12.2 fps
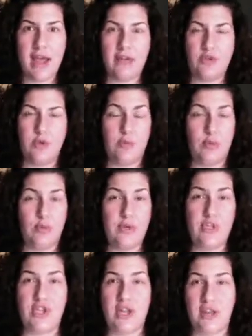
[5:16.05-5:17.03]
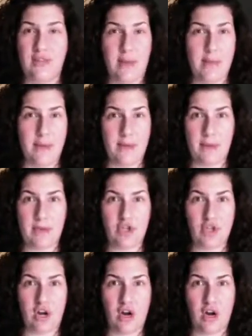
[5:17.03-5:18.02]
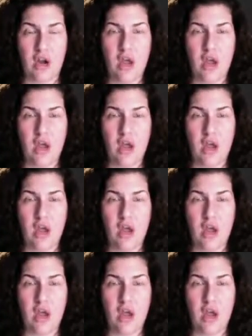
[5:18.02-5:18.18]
and to appreciate that big picture.